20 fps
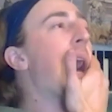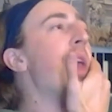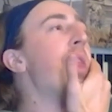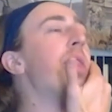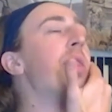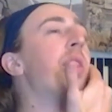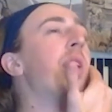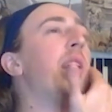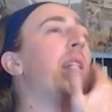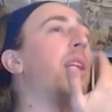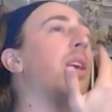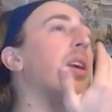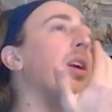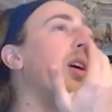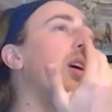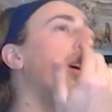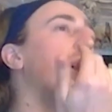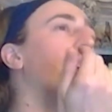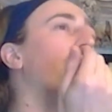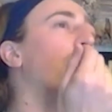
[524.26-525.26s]
I think
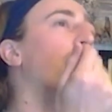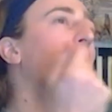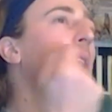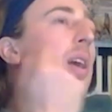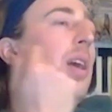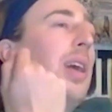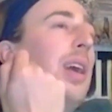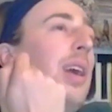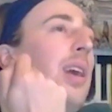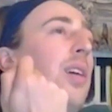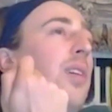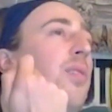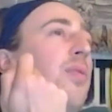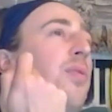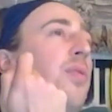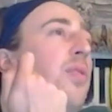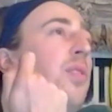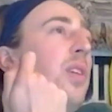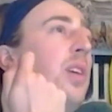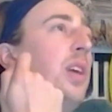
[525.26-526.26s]

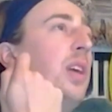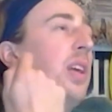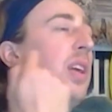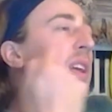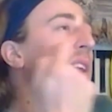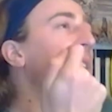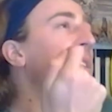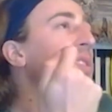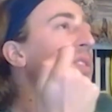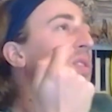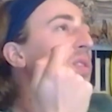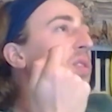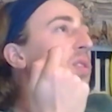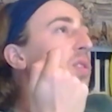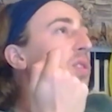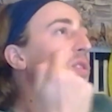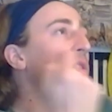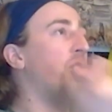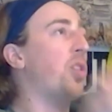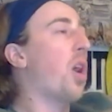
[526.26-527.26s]
if he
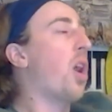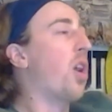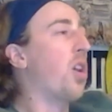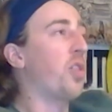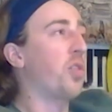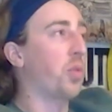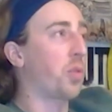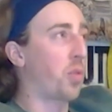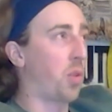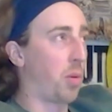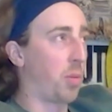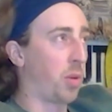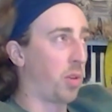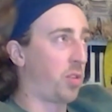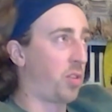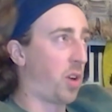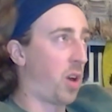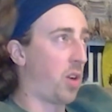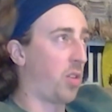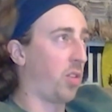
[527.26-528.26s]
gets charged with
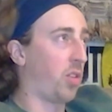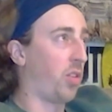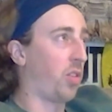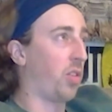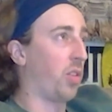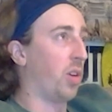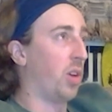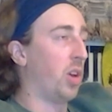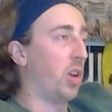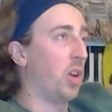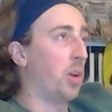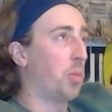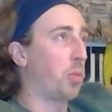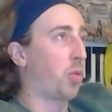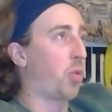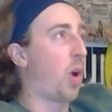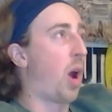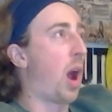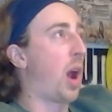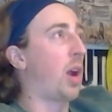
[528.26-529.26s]
criminal charges
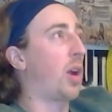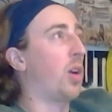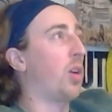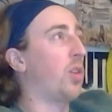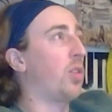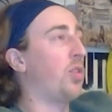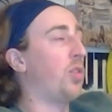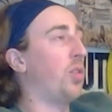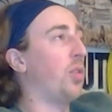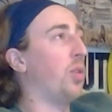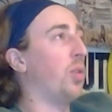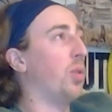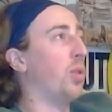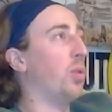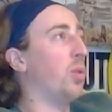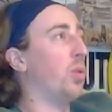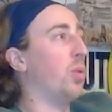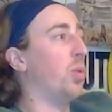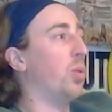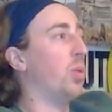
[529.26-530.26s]
prior
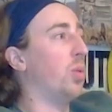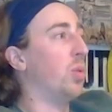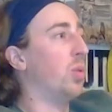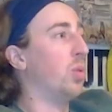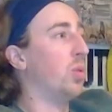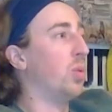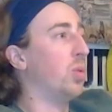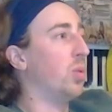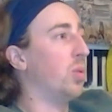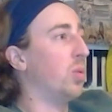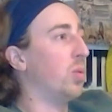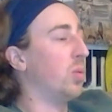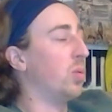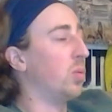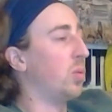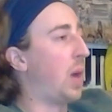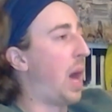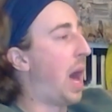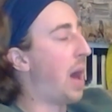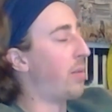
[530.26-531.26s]
to
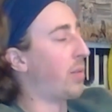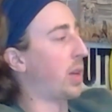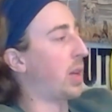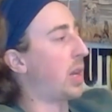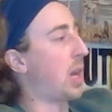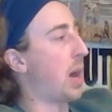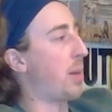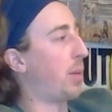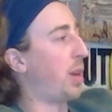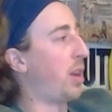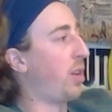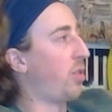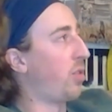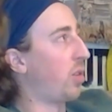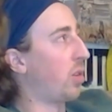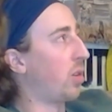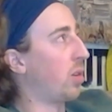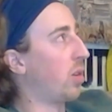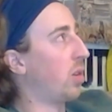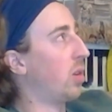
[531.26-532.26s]
having a
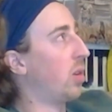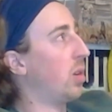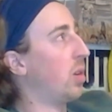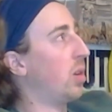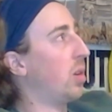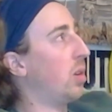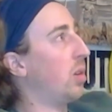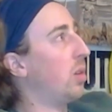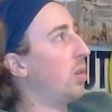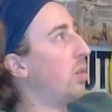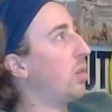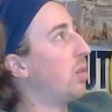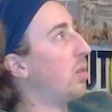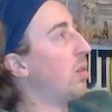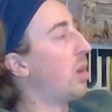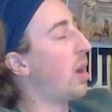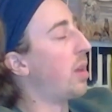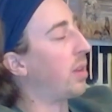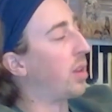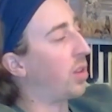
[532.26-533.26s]
nomination,
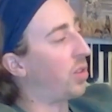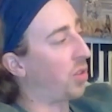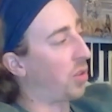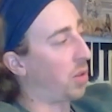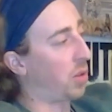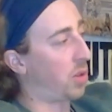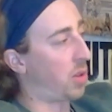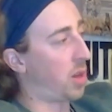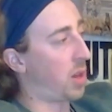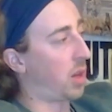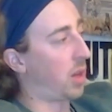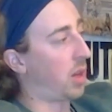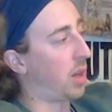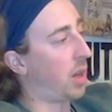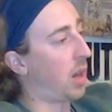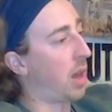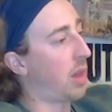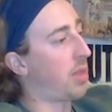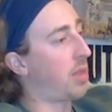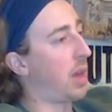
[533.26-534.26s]
it's a good thing.
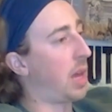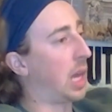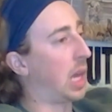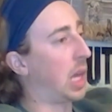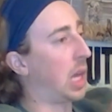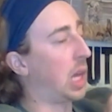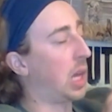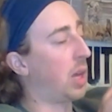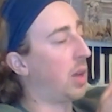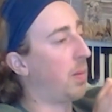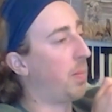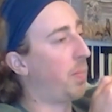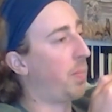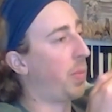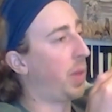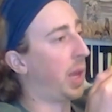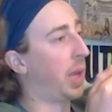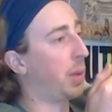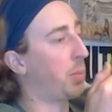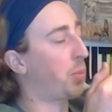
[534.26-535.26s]
And I think
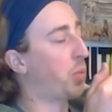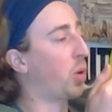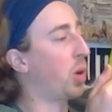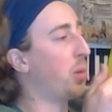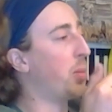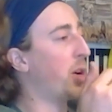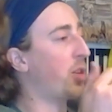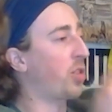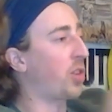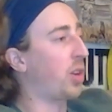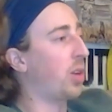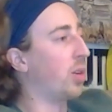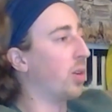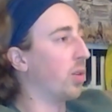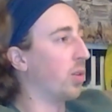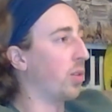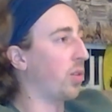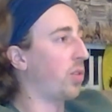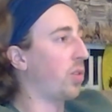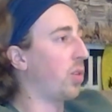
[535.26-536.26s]
it pretty much
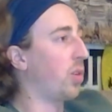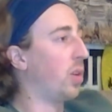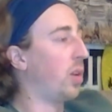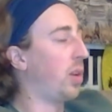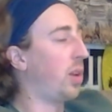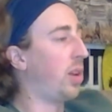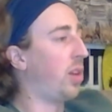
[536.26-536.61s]
kills